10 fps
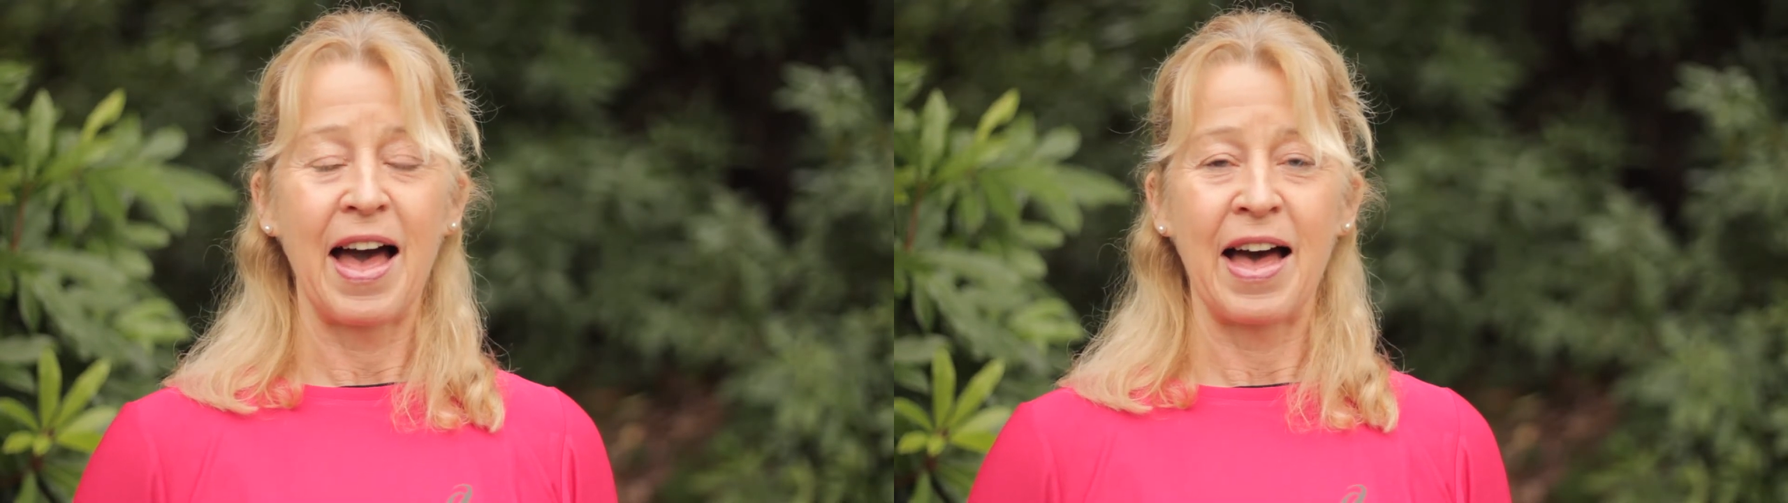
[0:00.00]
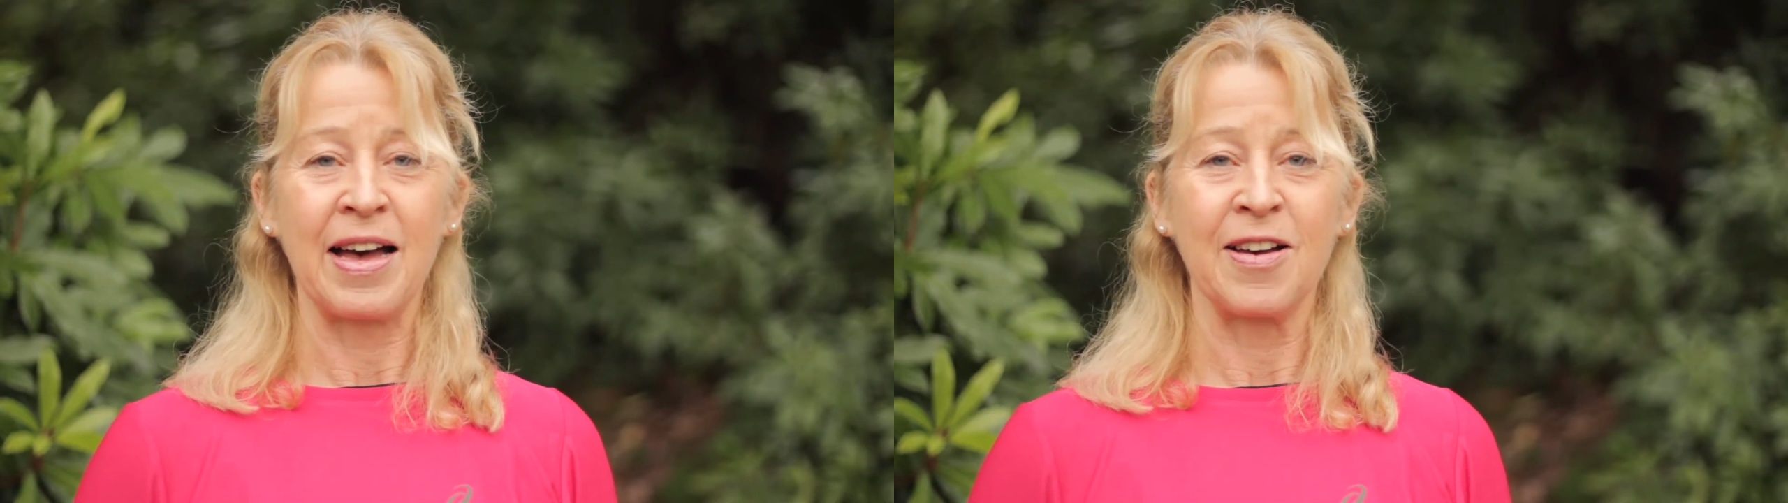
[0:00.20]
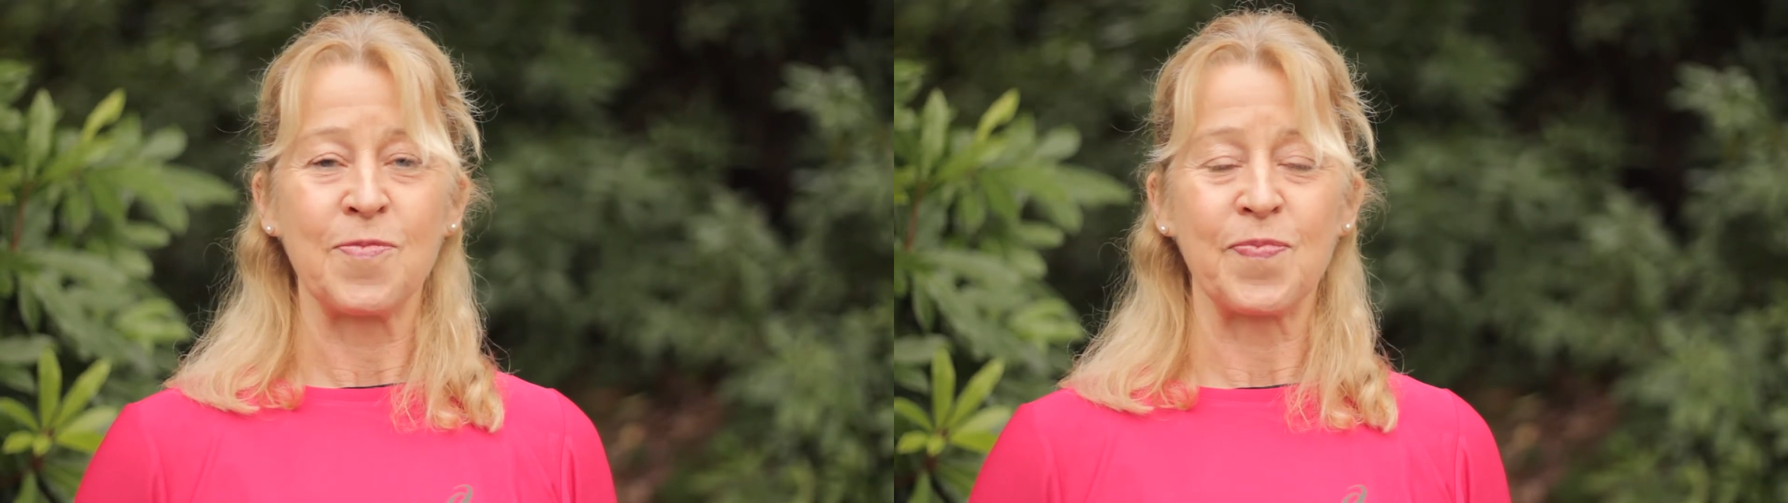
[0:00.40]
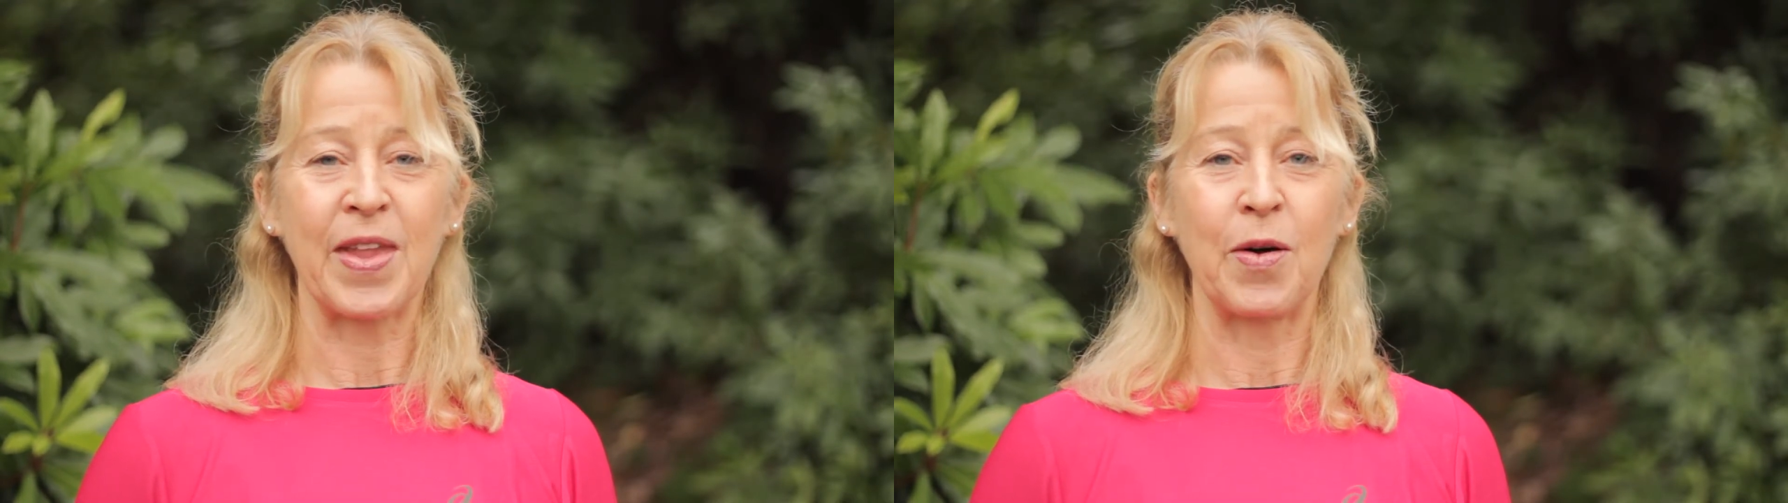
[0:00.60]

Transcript: Um,